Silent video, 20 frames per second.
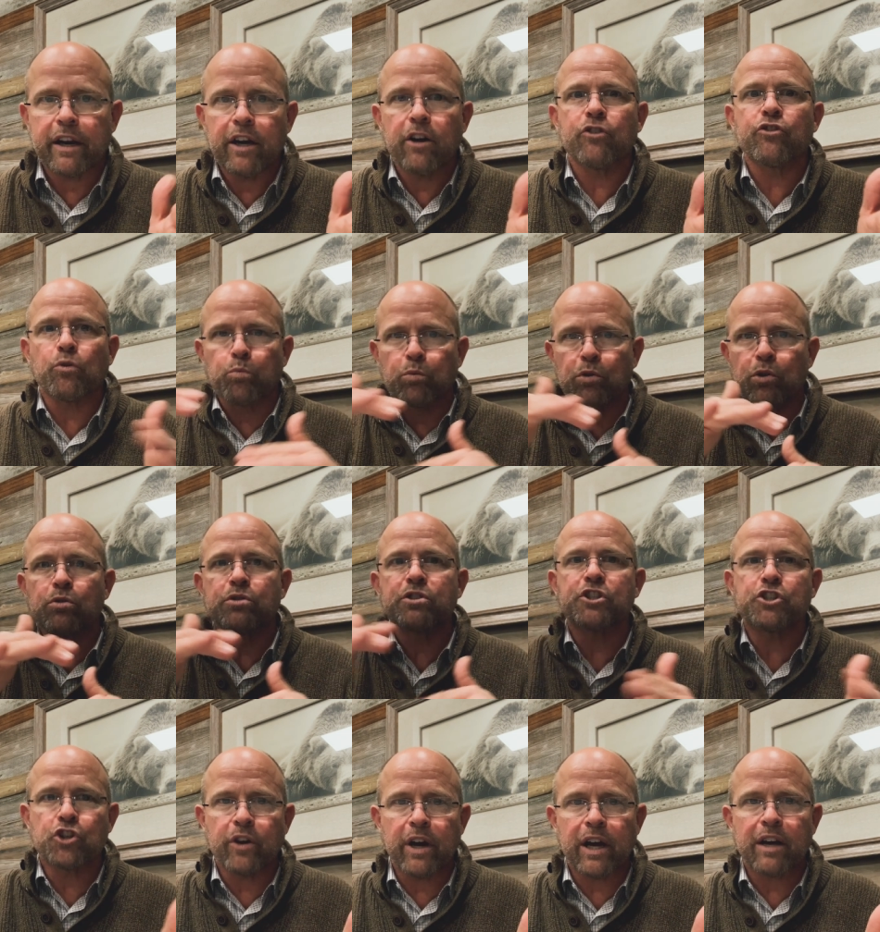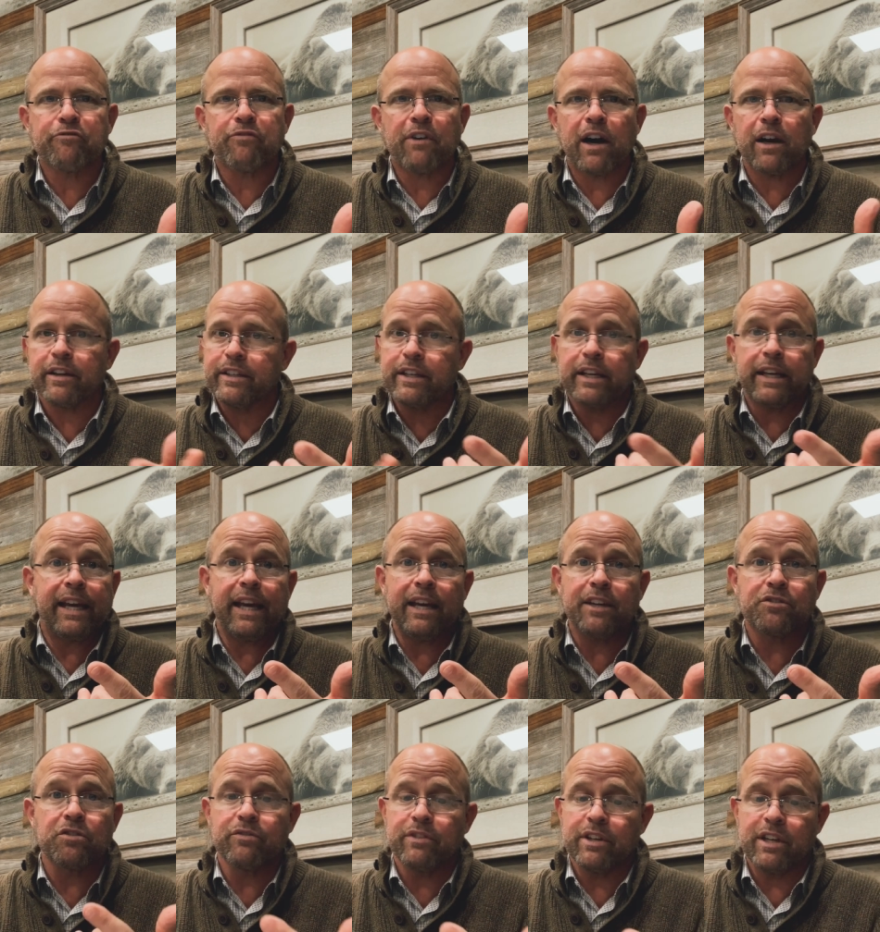Here are the rules that you got to follow. You
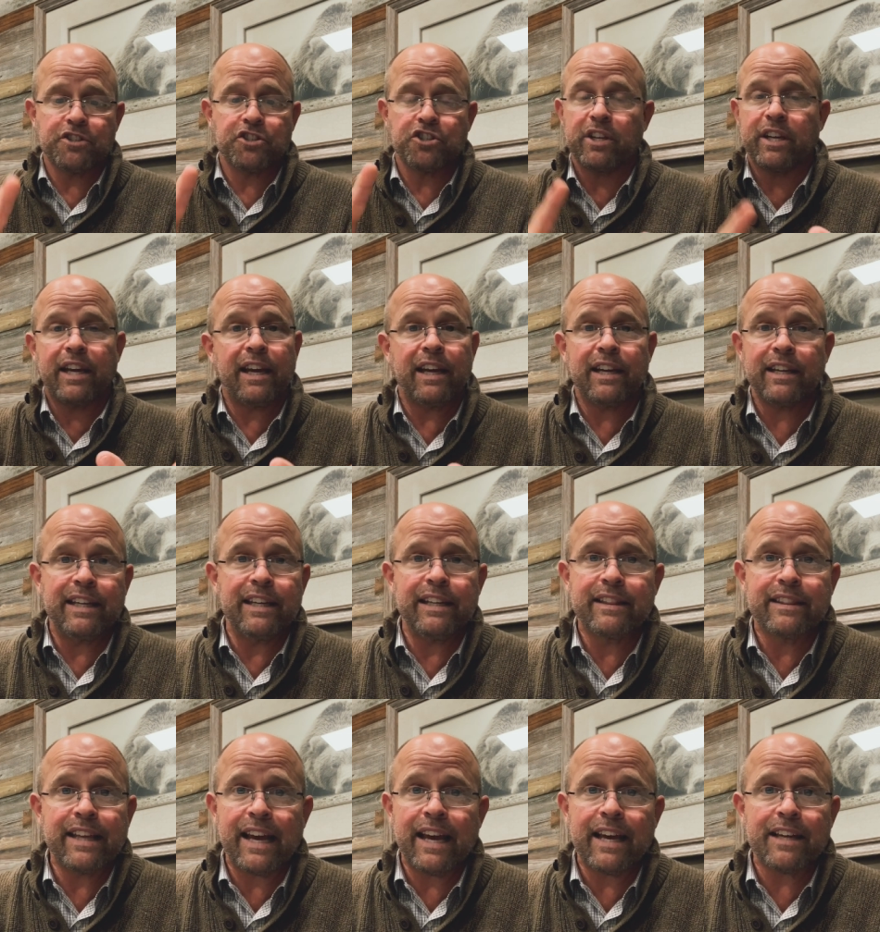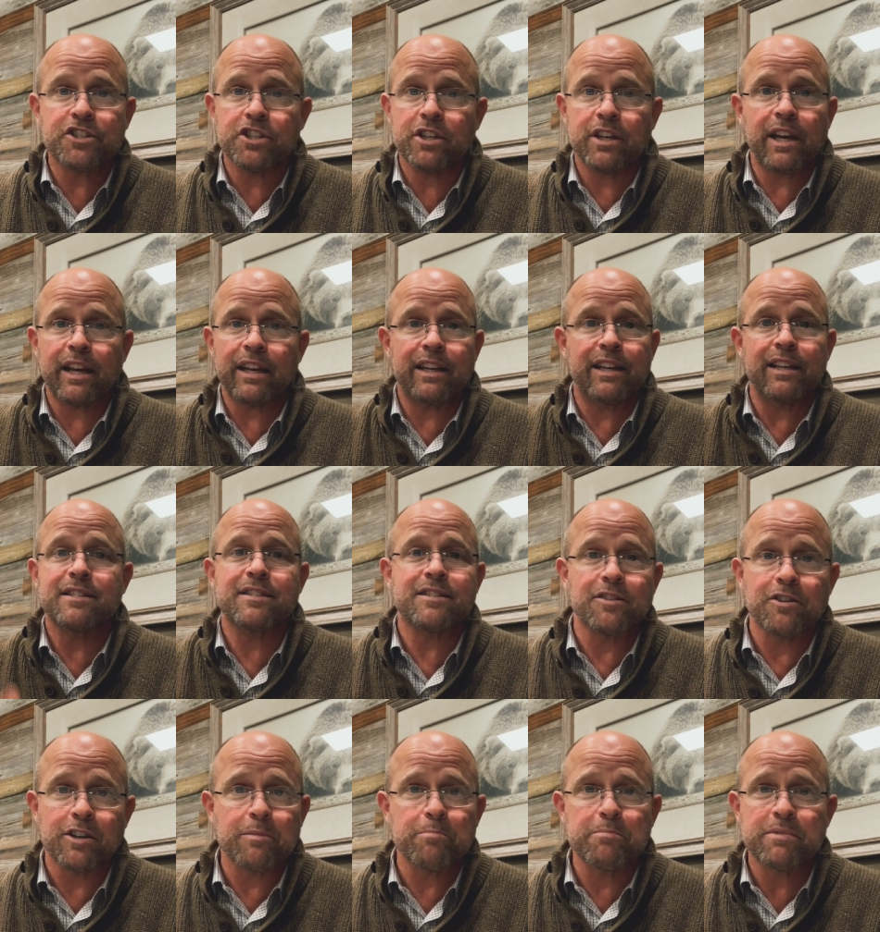can't do this. You can't eat that. You got to get
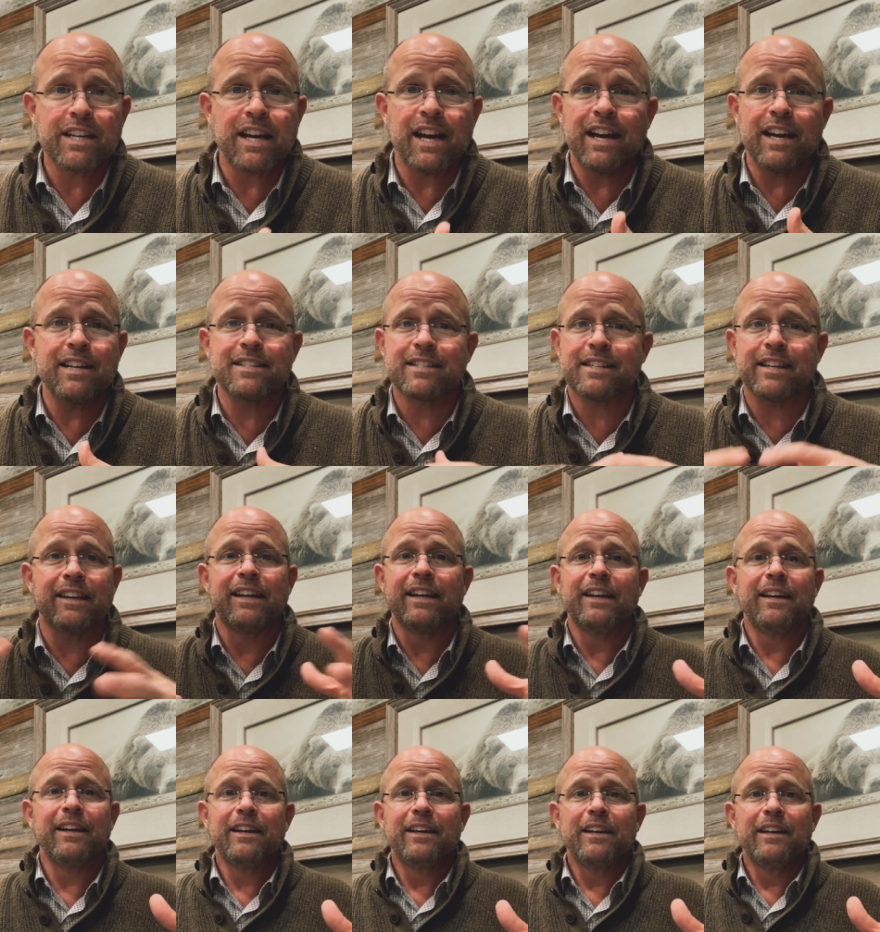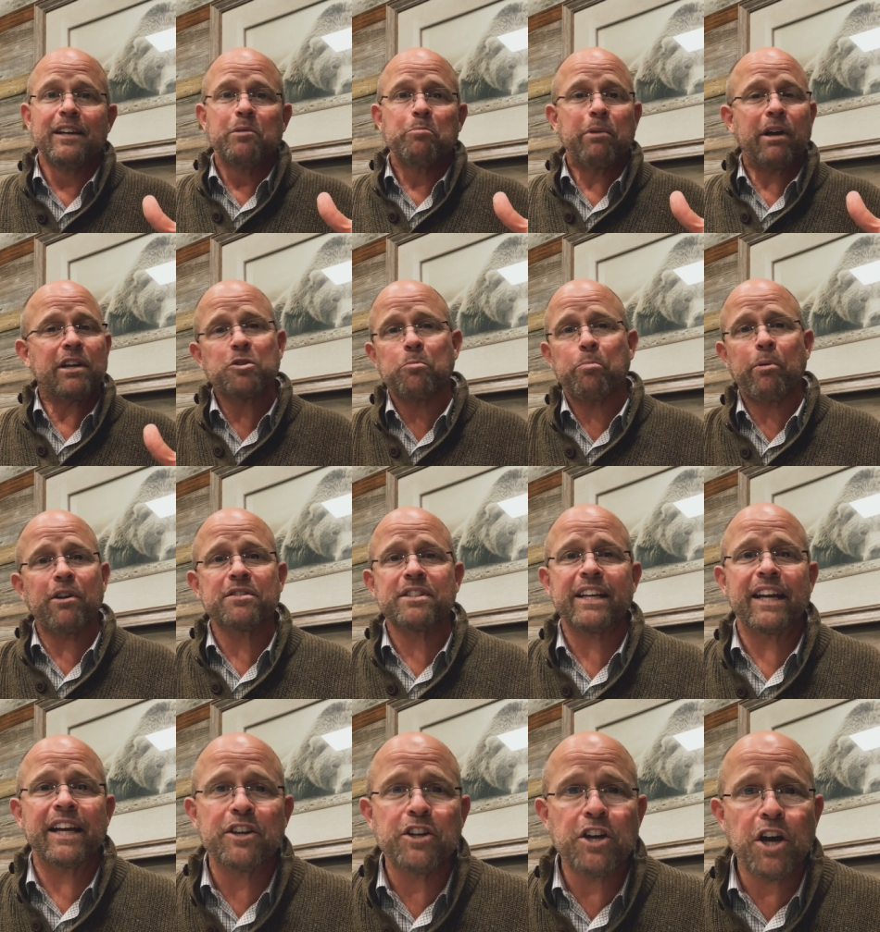circumcised. And Apostle Paul
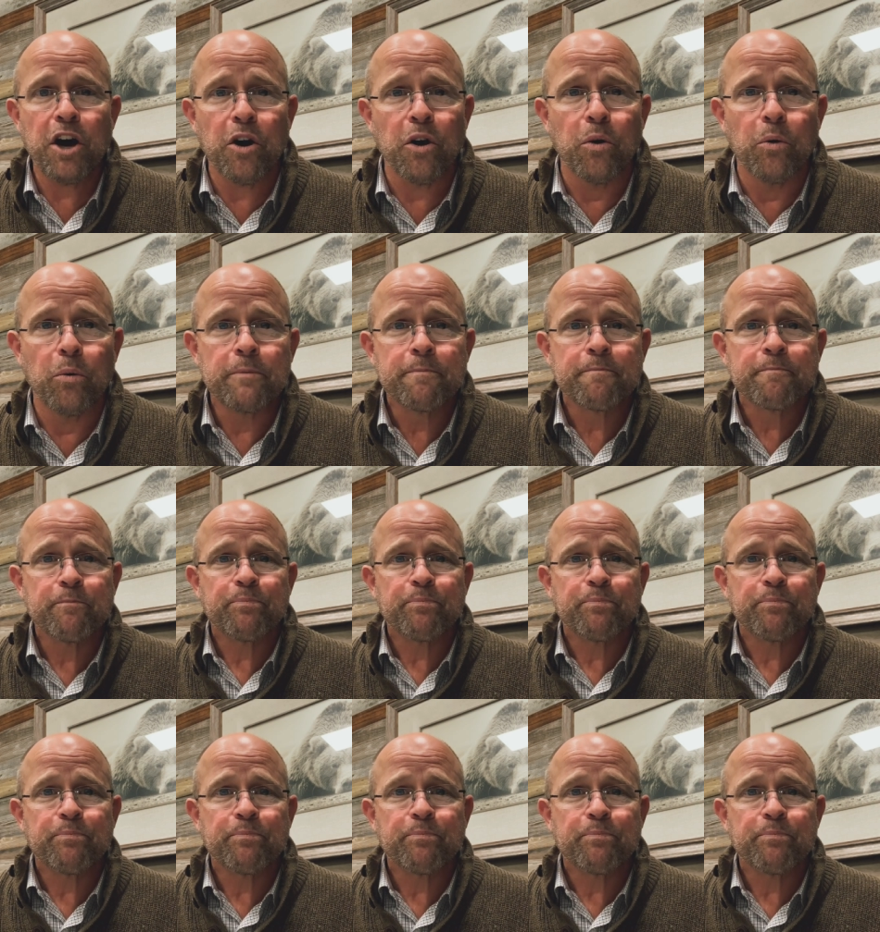saying no.